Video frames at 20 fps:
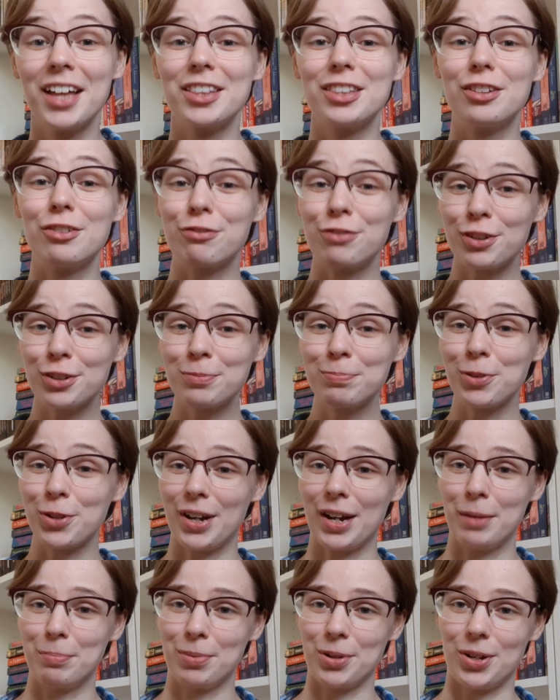The first book
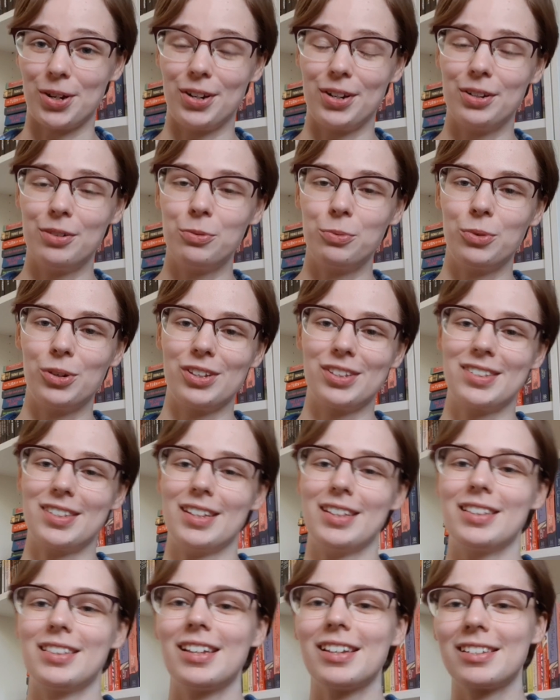I bought was
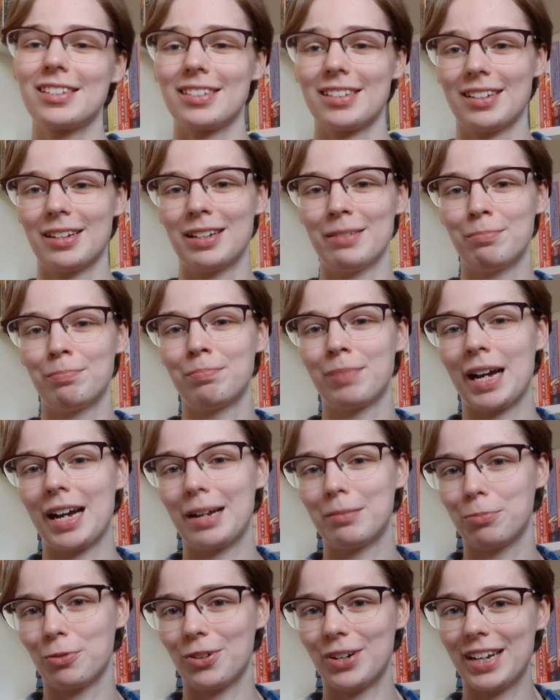this
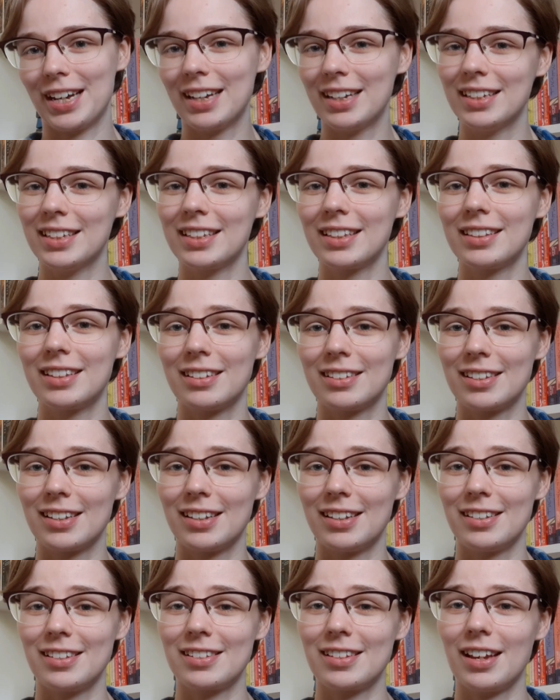bad boy. This
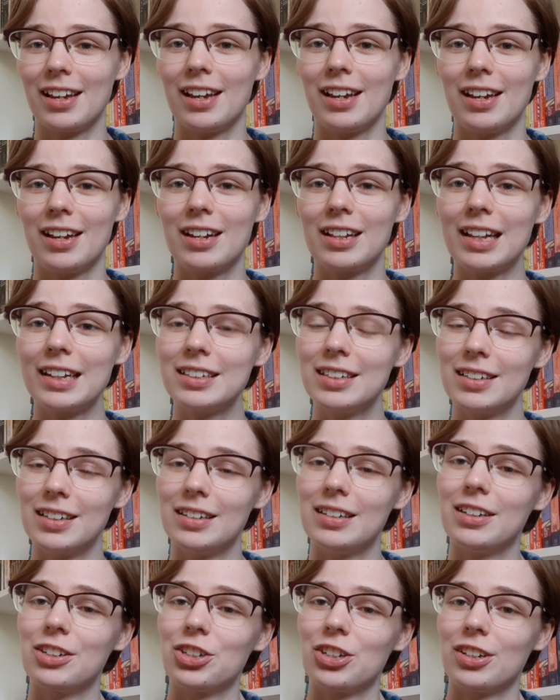is a collected
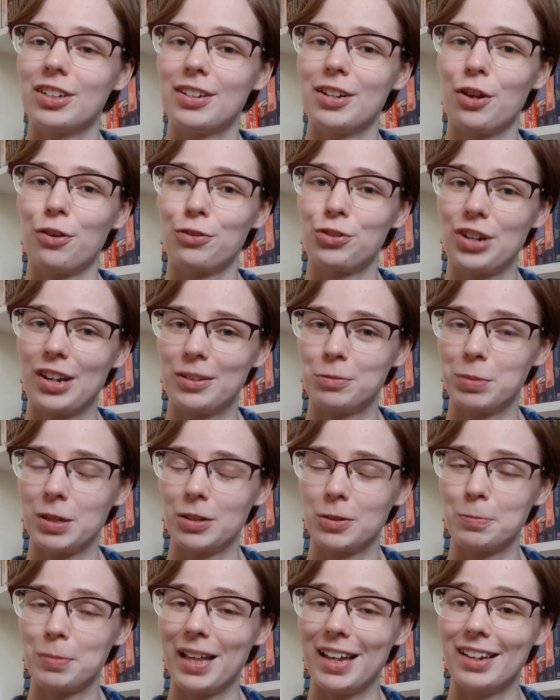edition of
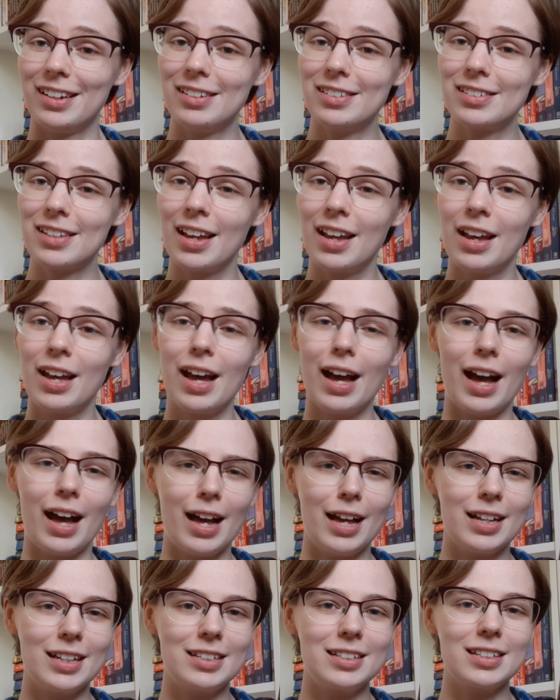Shakespeare's plays,
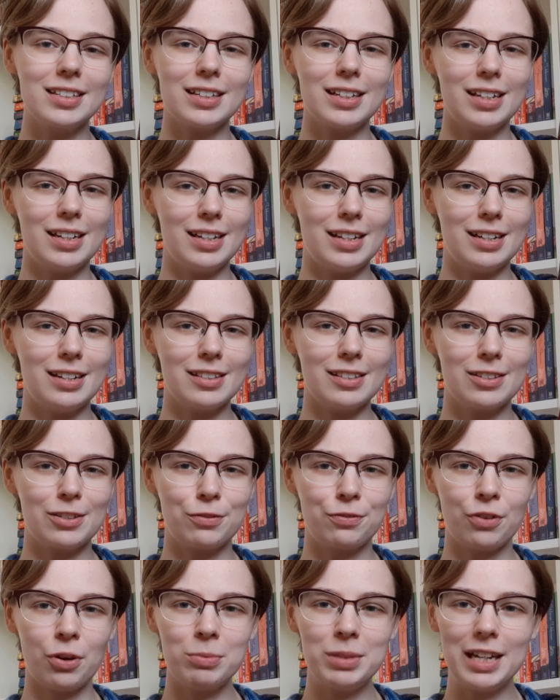and it's
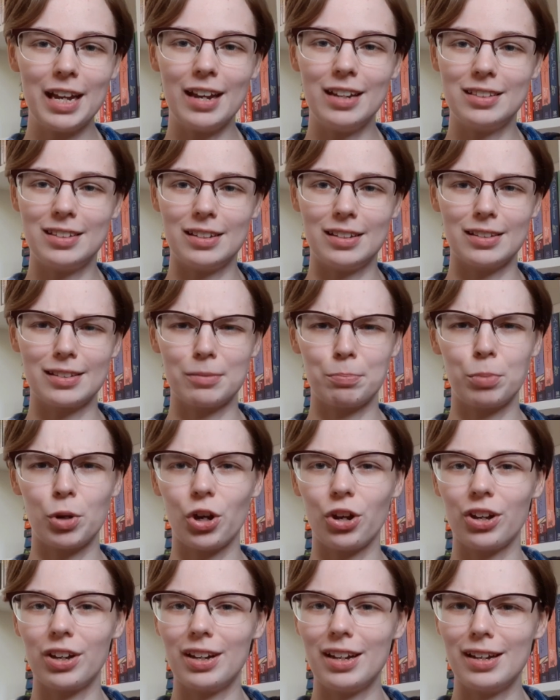from the 80s,
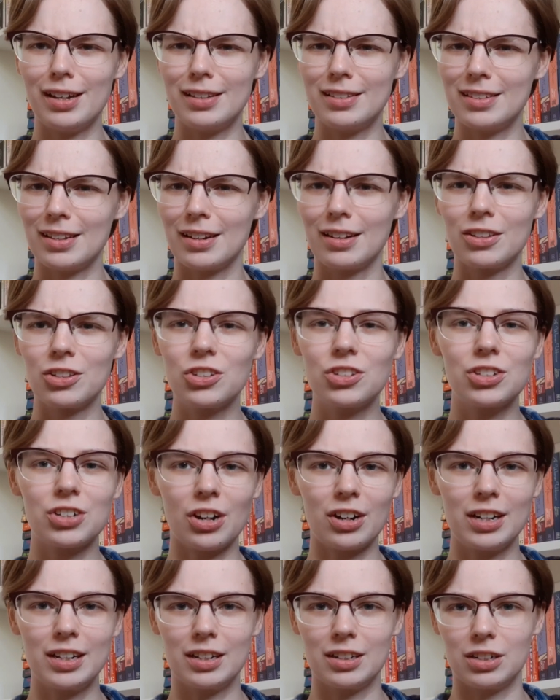but it's in a
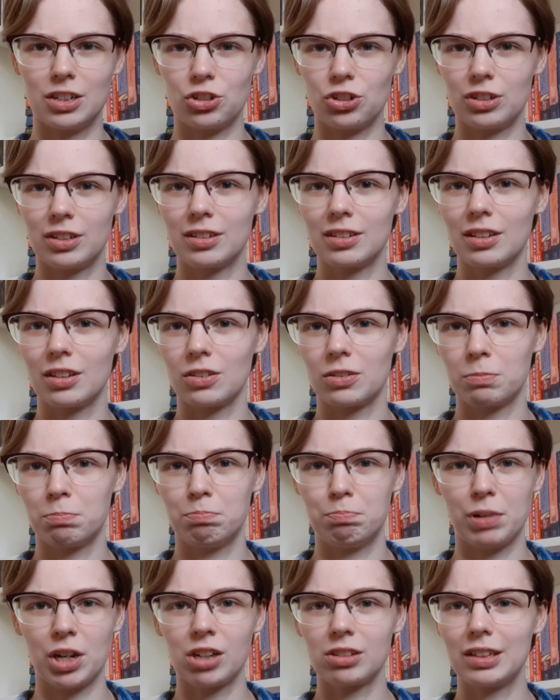stunning condition. There's
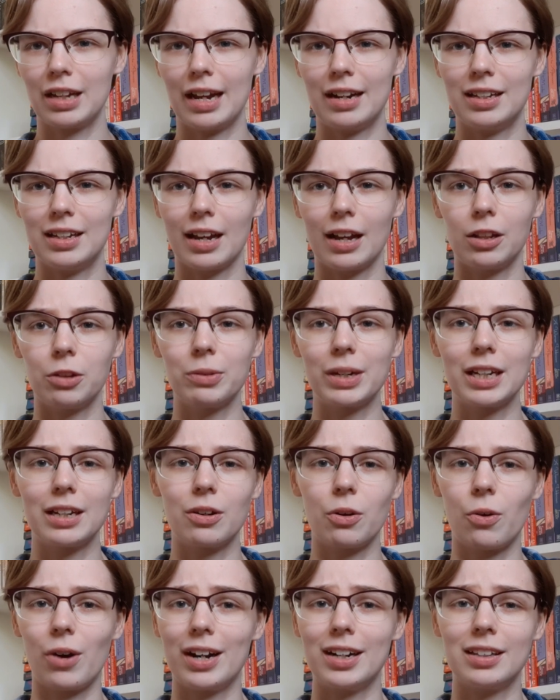barely any yellowing
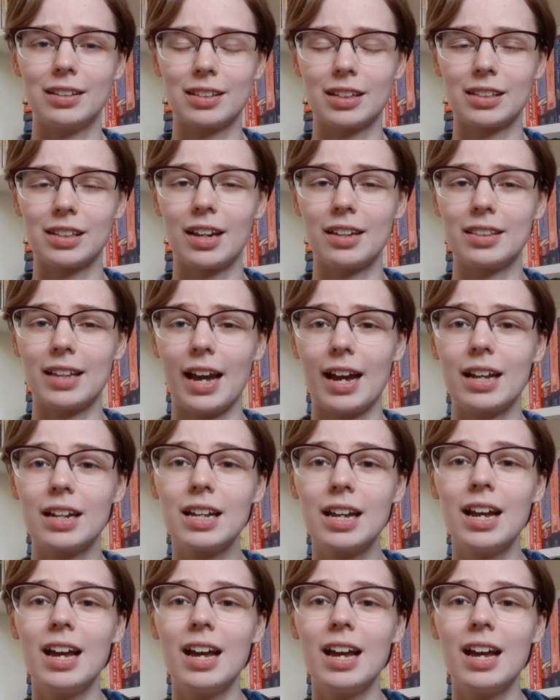or anything like that.